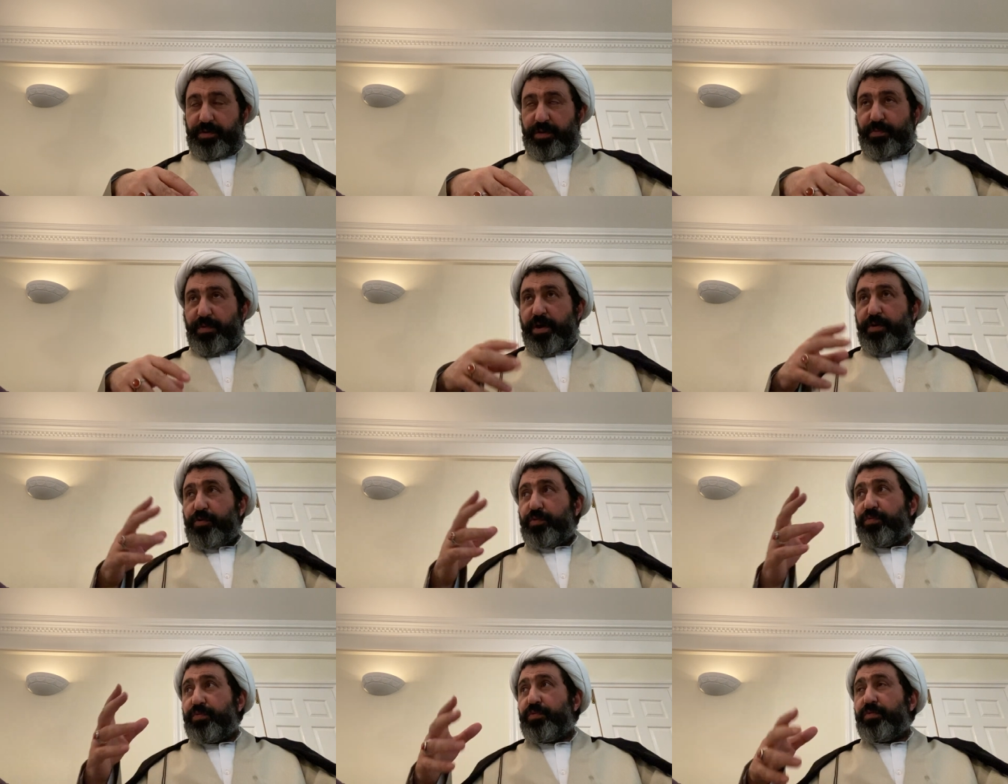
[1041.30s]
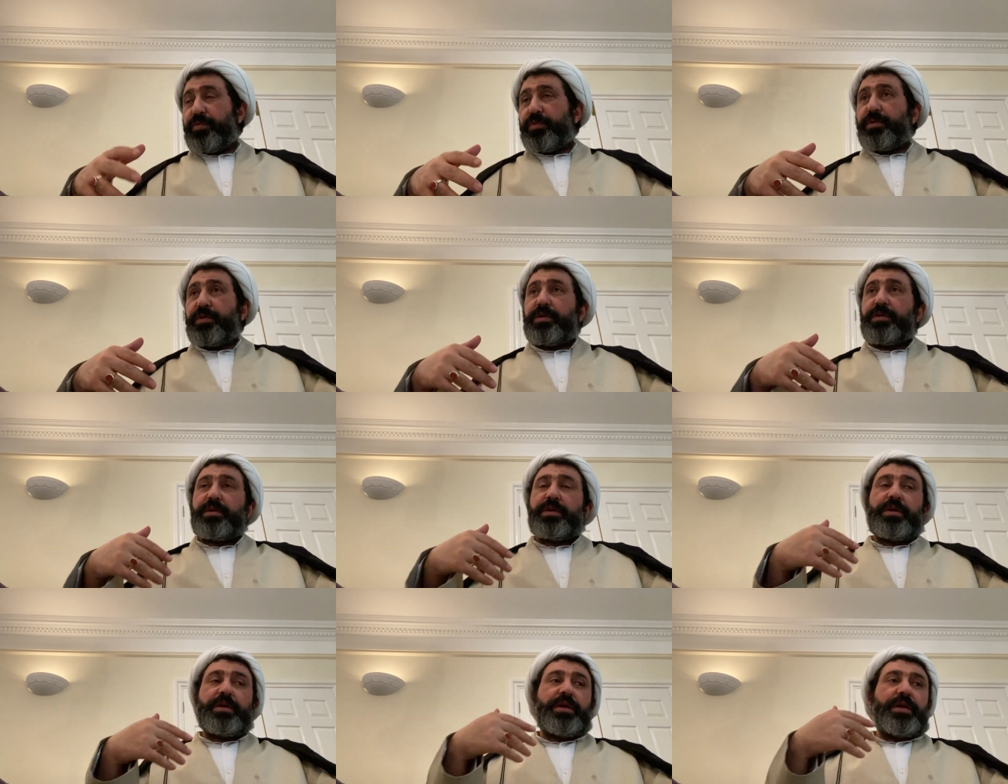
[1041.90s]
one who
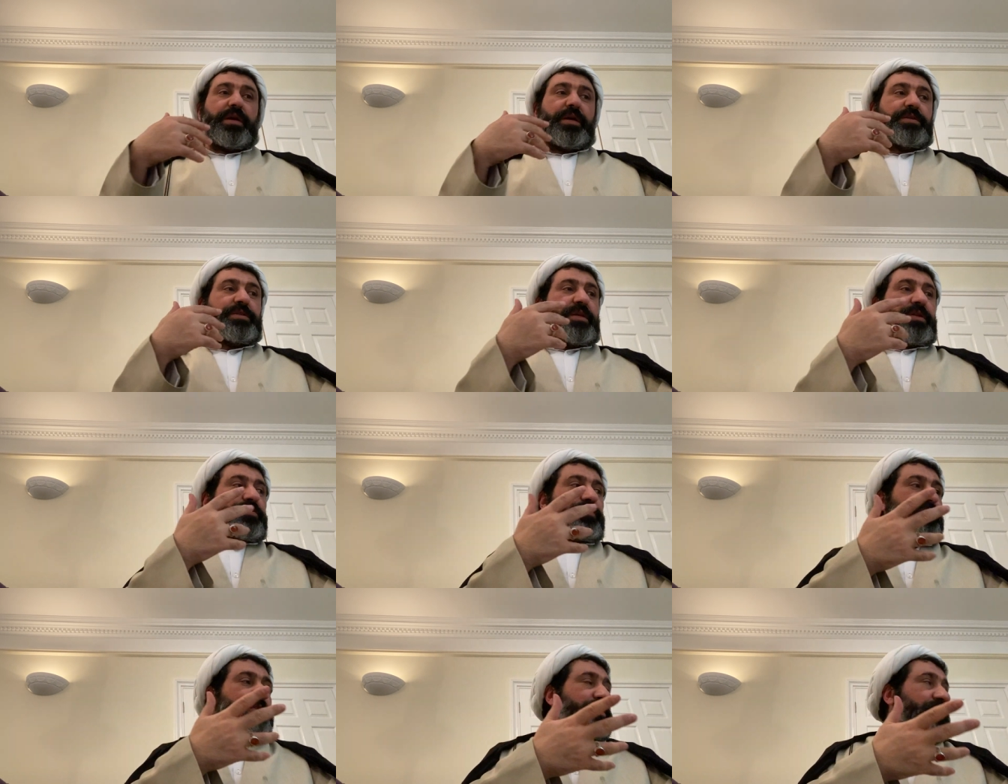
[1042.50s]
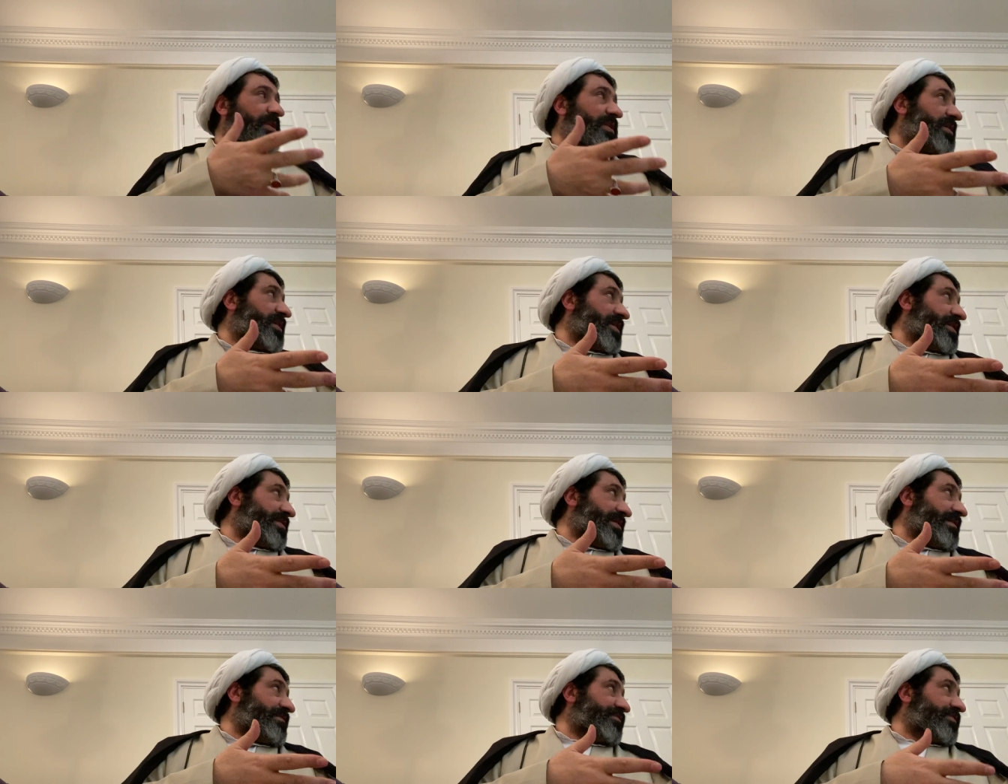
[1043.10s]
is interested in the
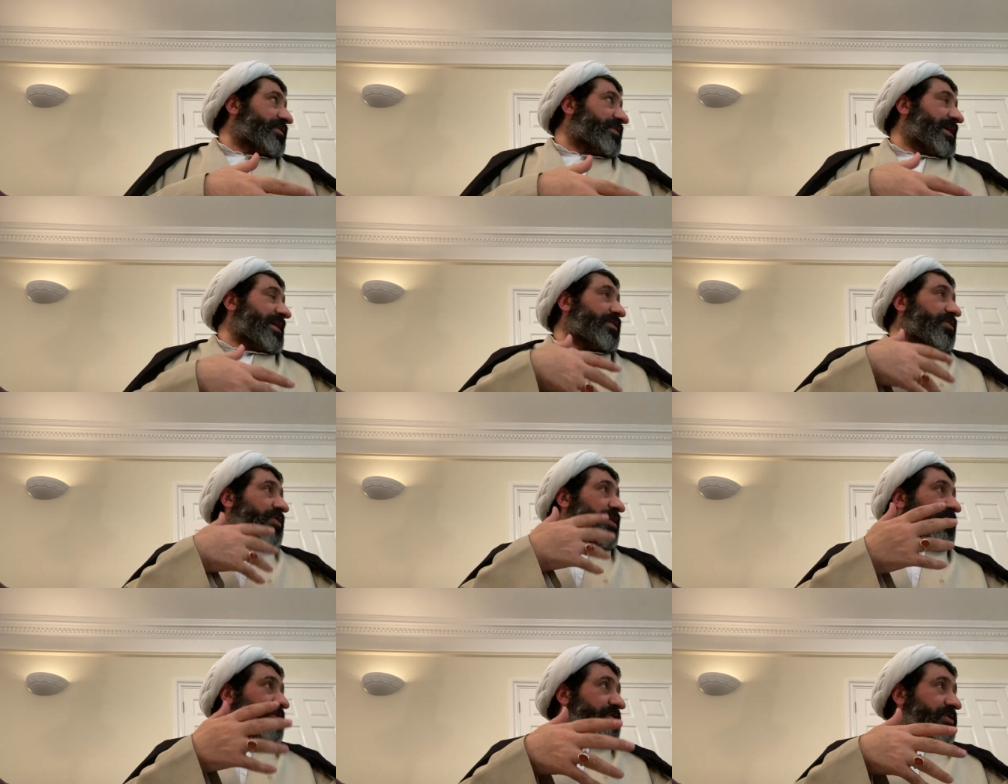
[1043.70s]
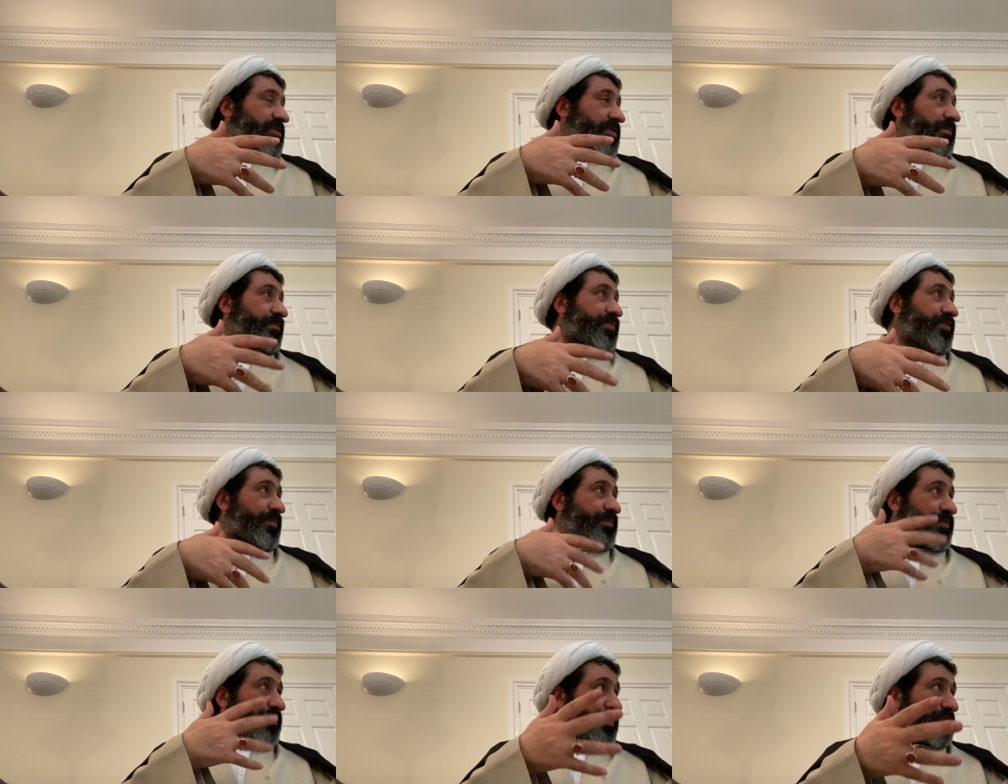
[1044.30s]
hereafter and does
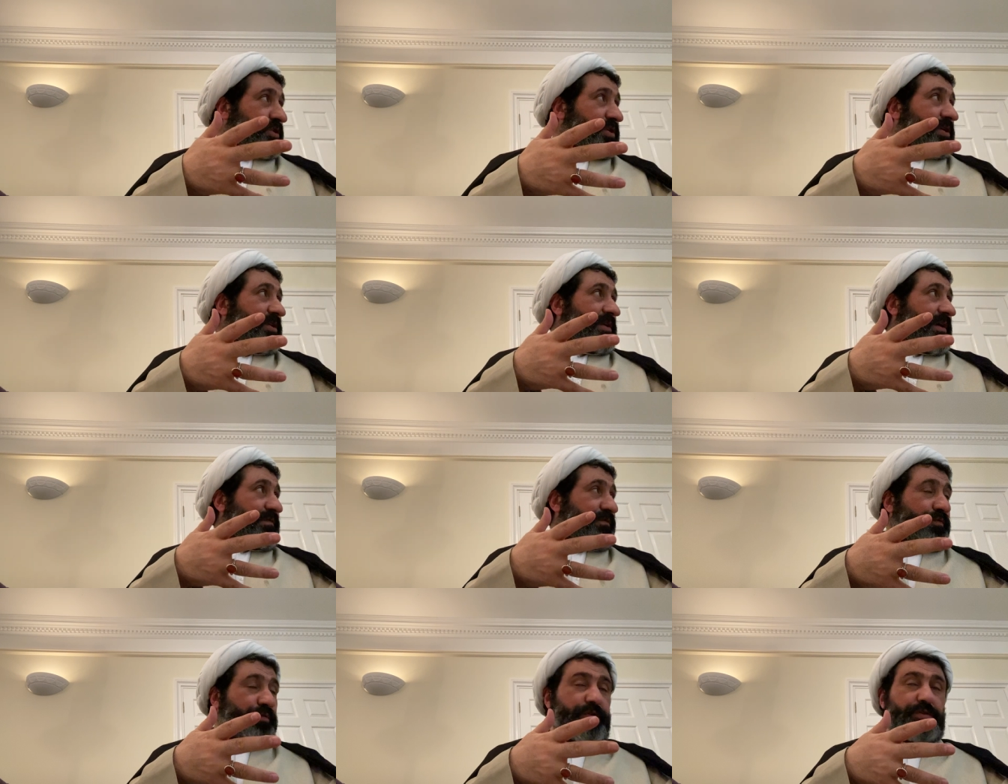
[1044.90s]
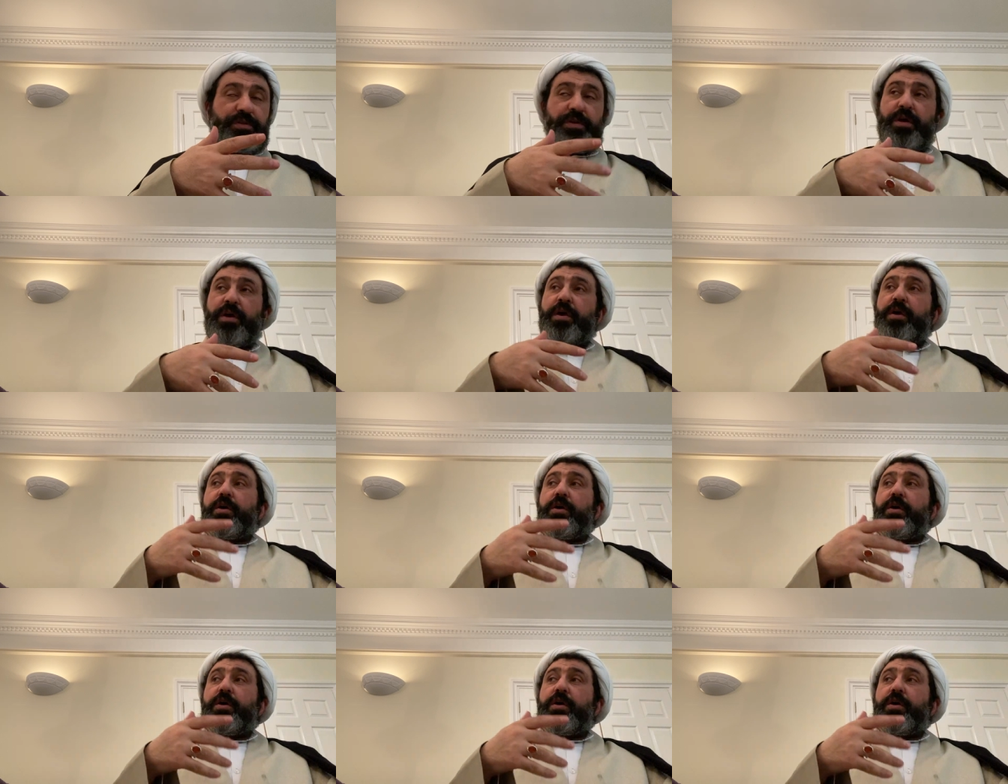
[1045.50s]
proportionate efforts.